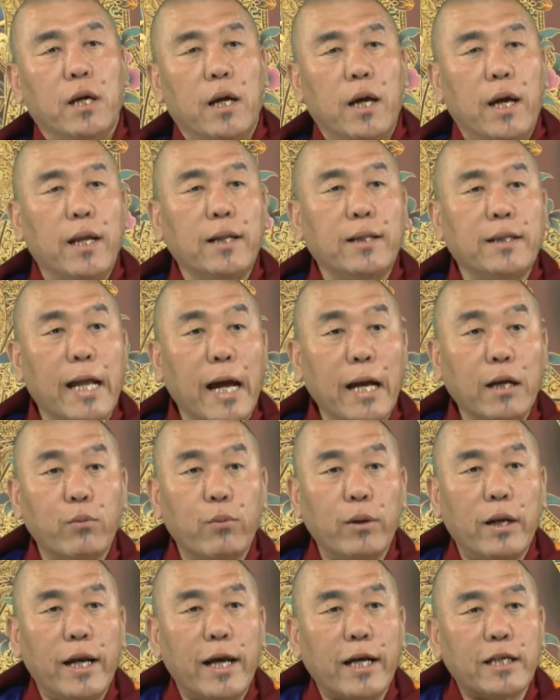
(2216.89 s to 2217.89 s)
And that
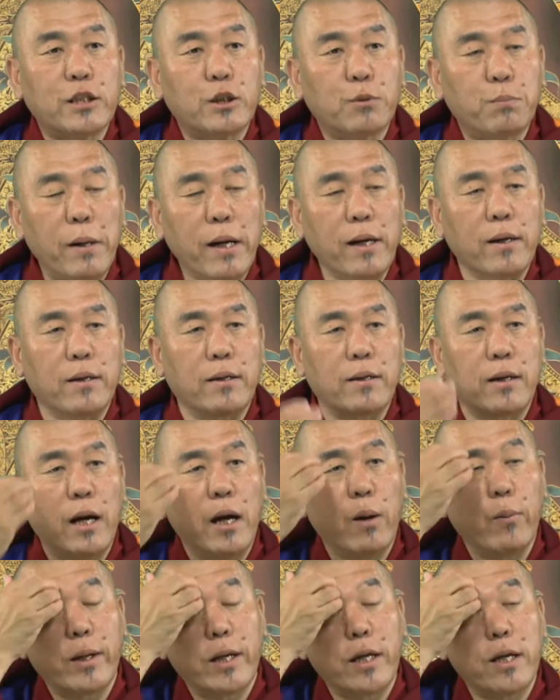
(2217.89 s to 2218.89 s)
will expand
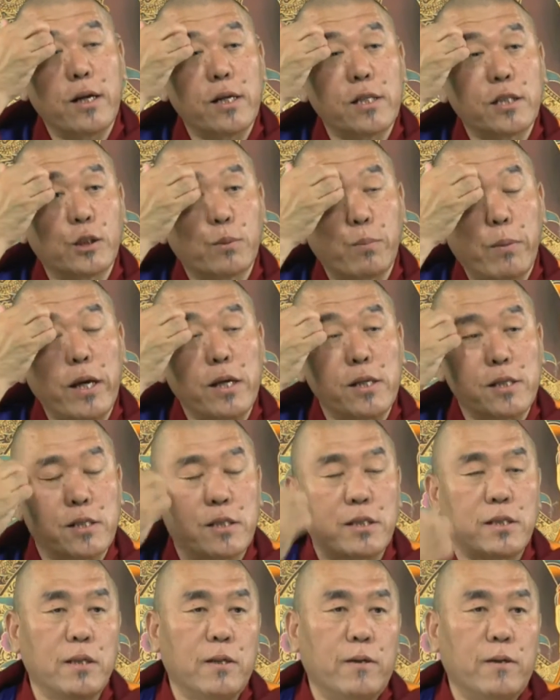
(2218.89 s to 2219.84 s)
our inner space.